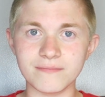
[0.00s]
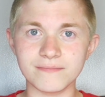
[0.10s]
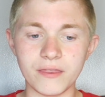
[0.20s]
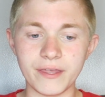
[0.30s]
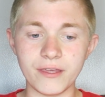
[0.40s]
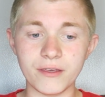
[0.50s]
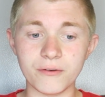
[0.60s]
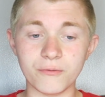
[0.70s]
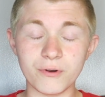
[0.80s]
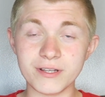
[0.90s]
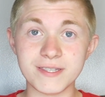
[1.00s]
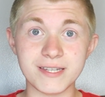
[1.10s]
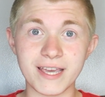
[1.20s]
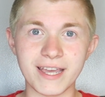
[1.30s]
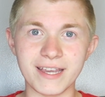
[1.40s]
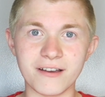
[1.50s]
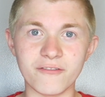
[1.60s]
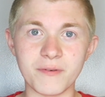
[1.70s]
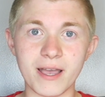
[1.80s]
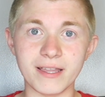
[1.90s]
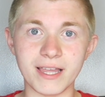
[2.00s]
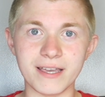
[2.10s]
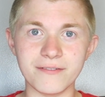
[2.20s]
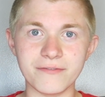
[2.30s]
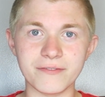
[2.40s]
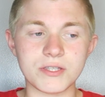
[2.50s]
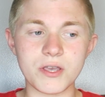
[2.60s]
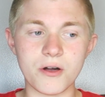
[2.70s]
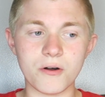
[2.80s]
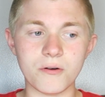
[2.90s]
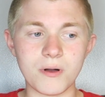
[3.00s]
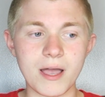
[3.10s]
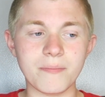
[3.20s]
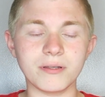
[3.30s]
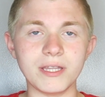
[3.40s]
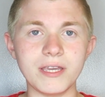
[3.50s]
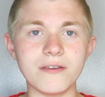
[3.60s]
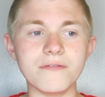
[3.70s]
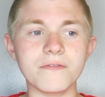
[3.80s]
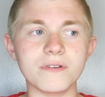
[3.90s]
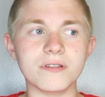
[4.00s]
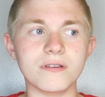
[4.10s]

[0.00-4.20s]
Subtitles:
The worst day of my life. So I believe